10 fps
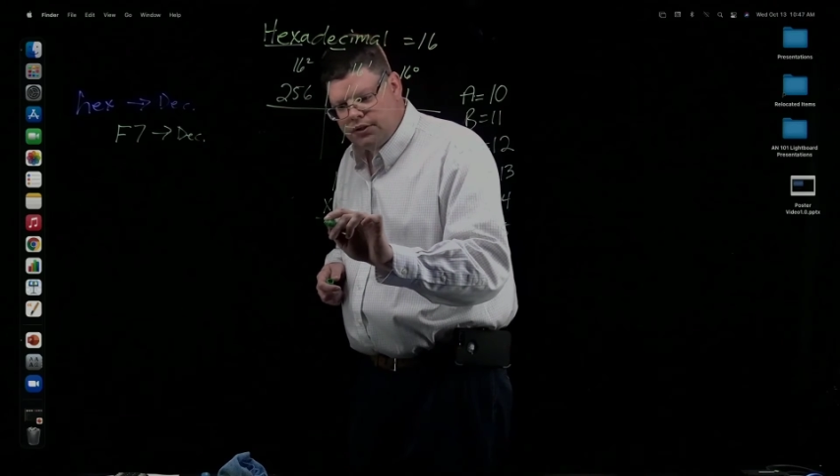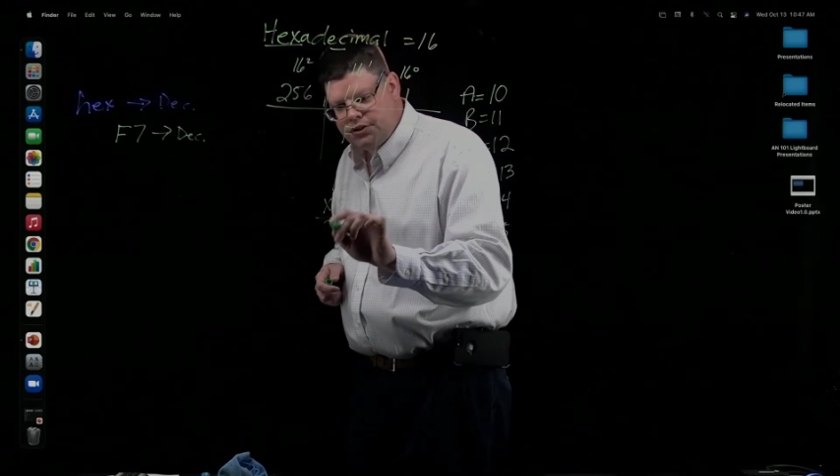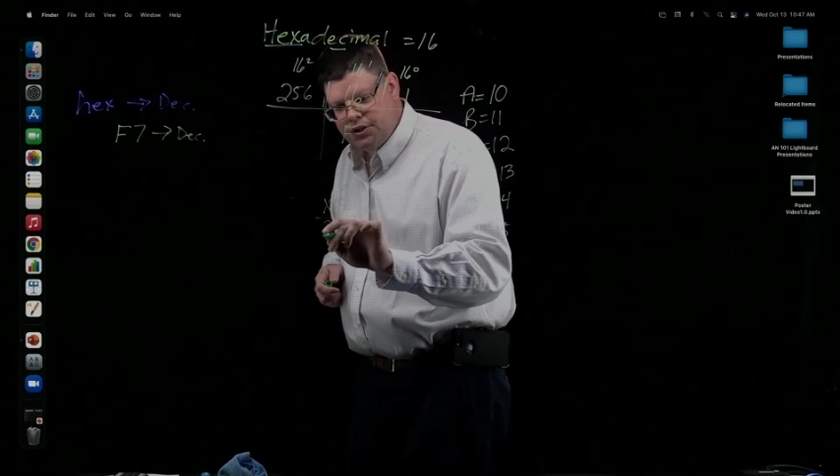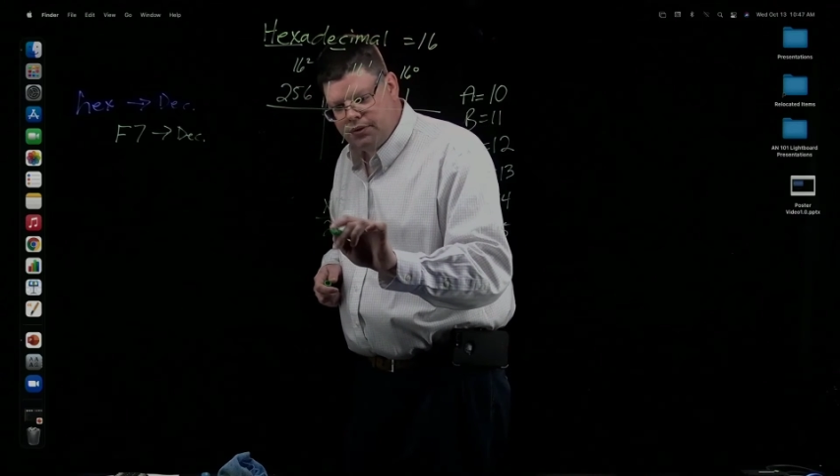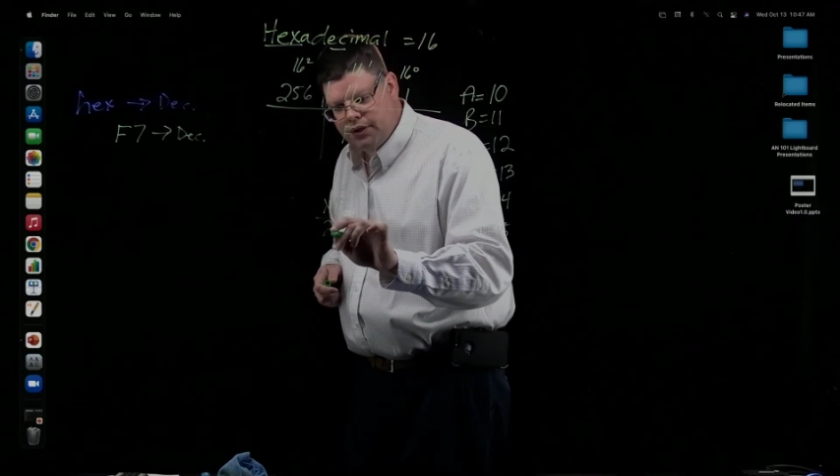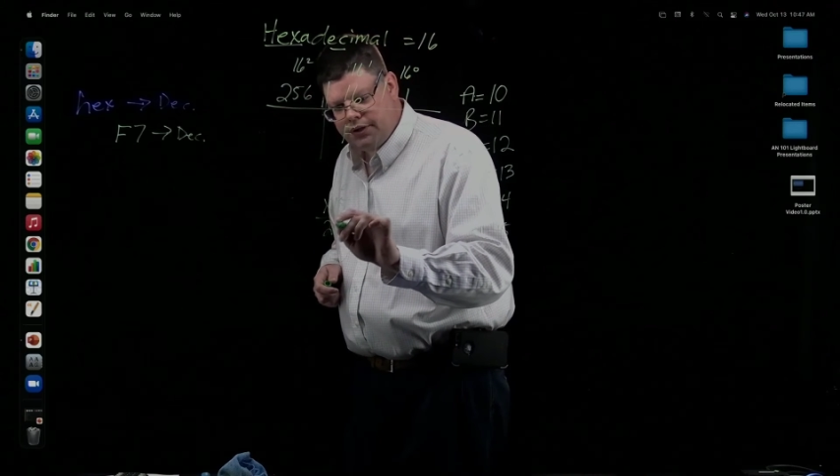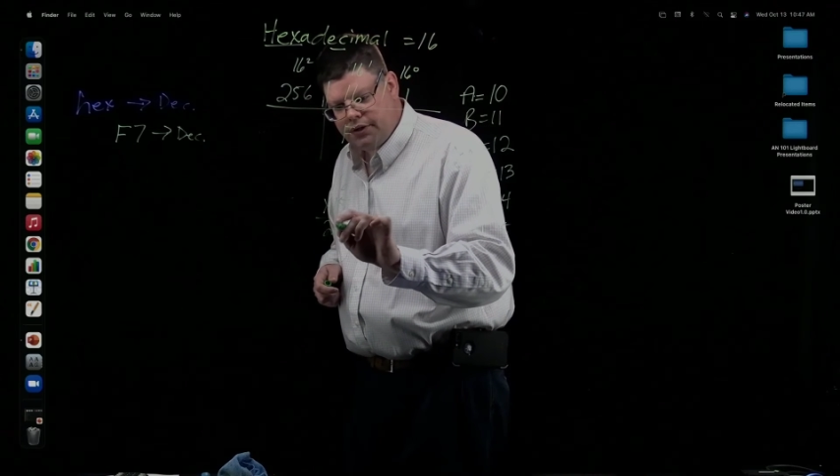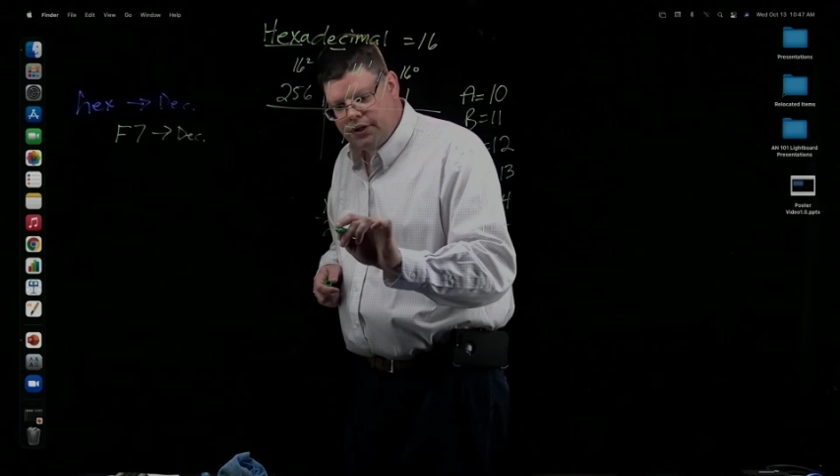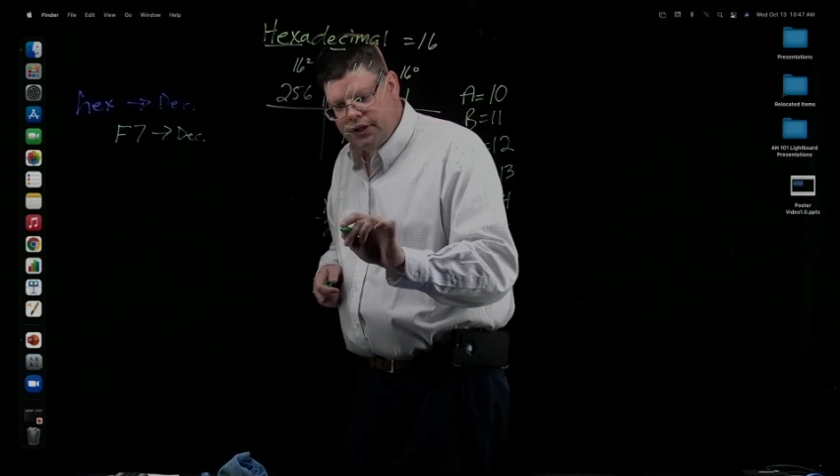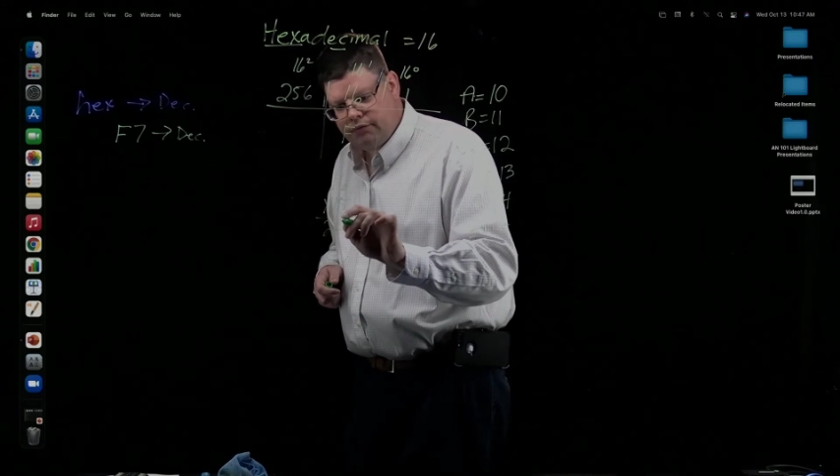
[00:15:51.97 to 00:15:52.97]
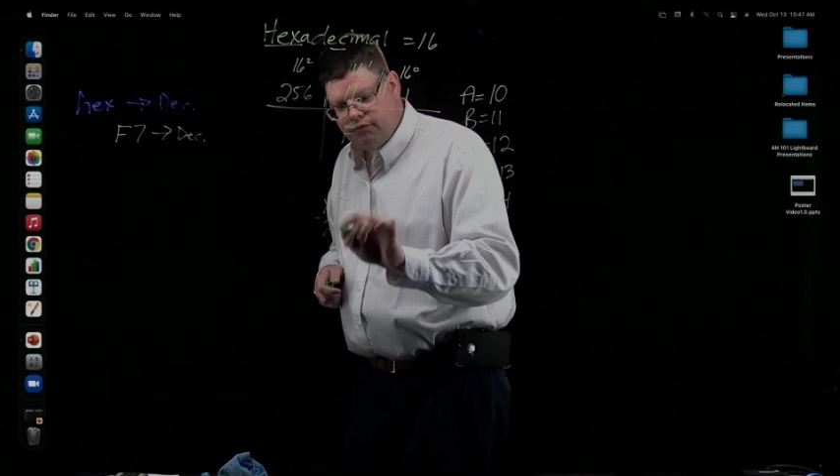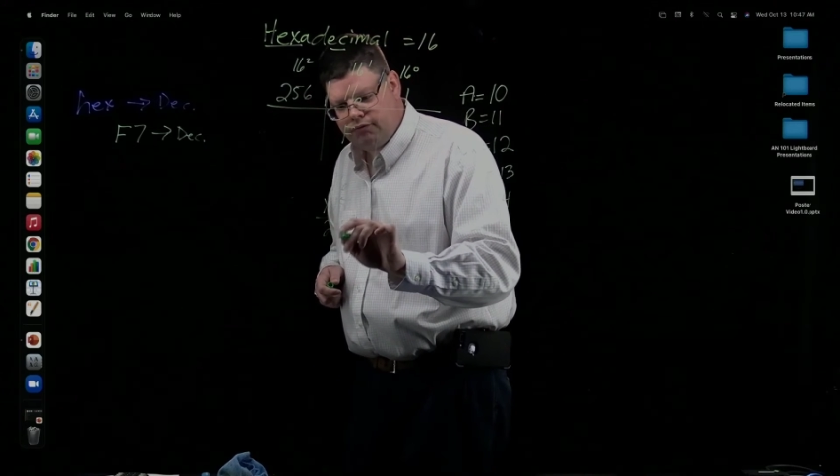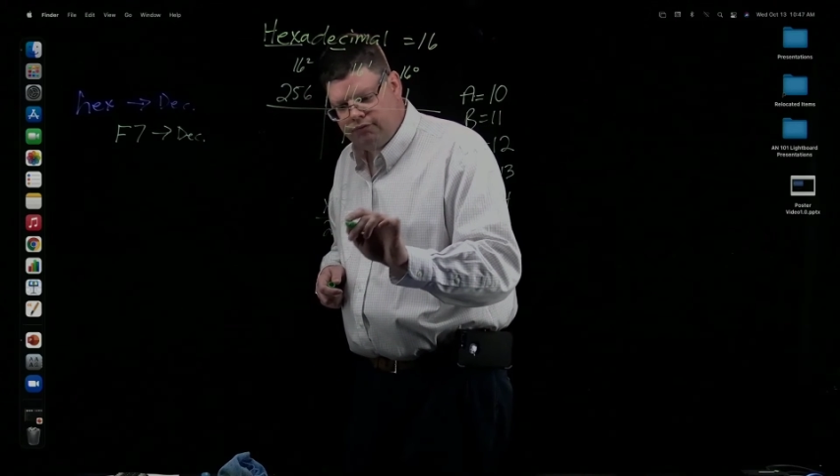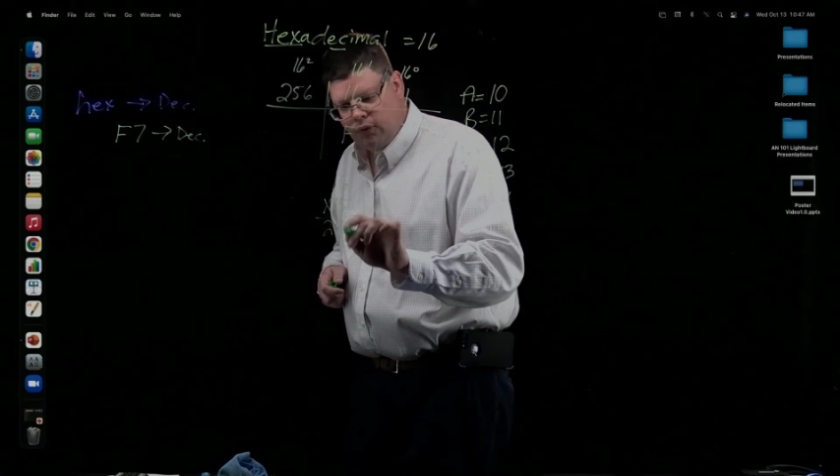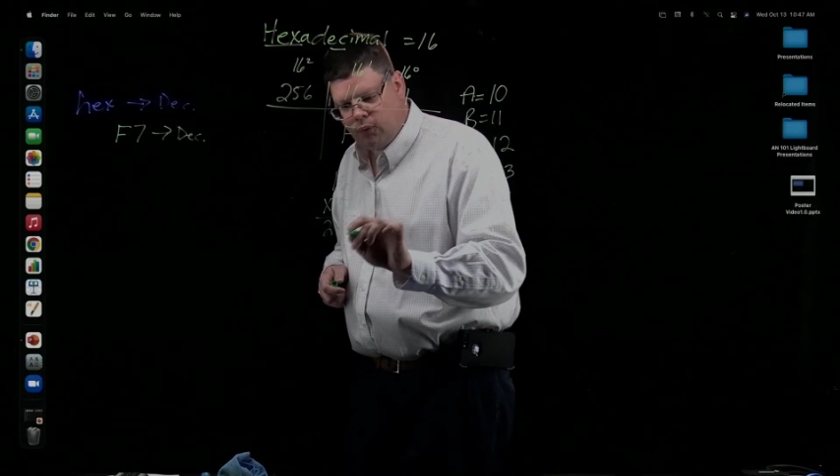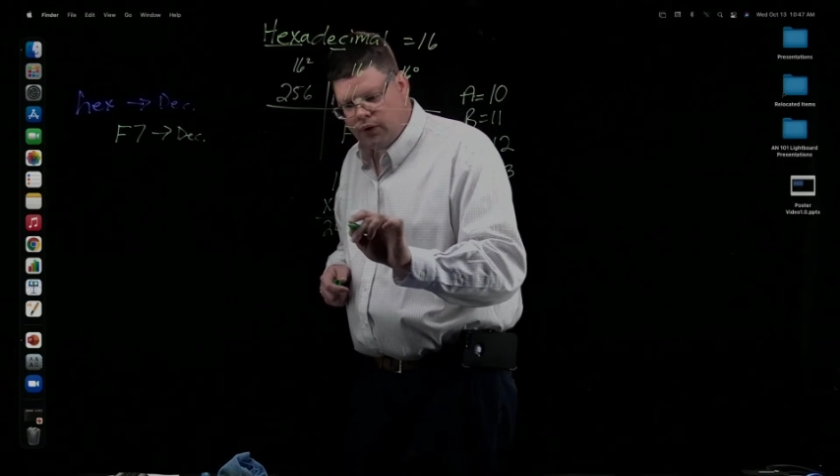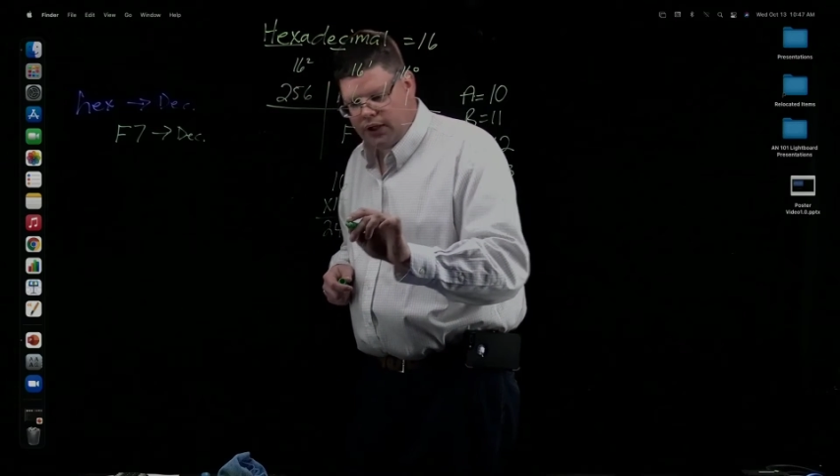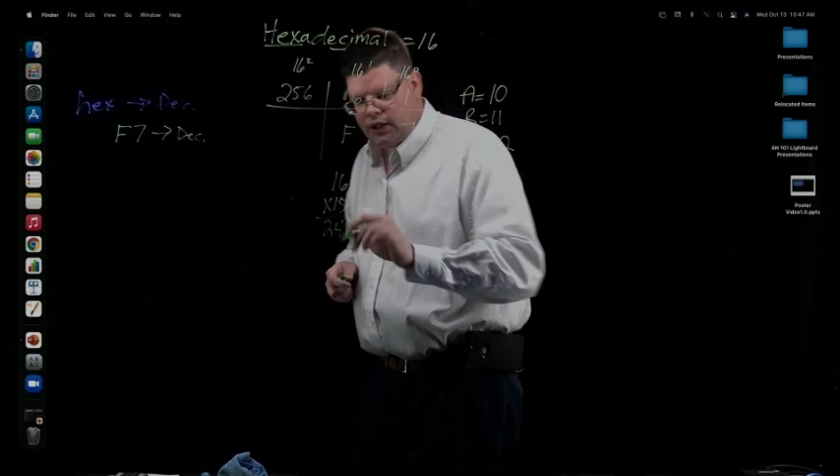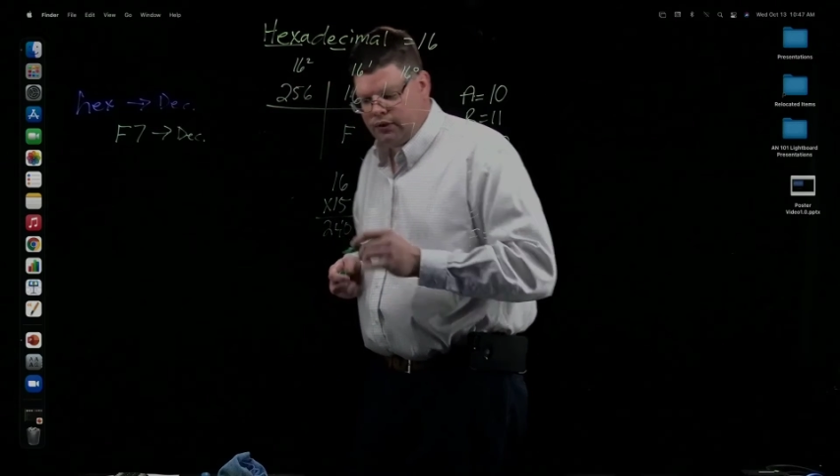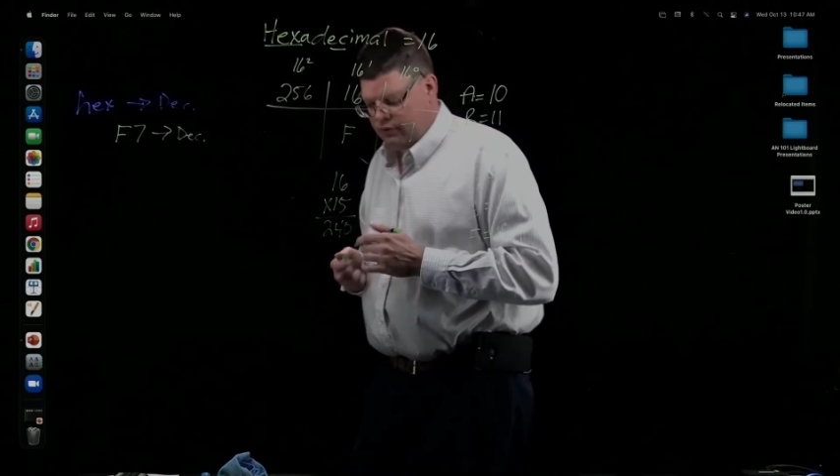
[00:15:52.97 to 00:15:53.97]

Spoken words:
240.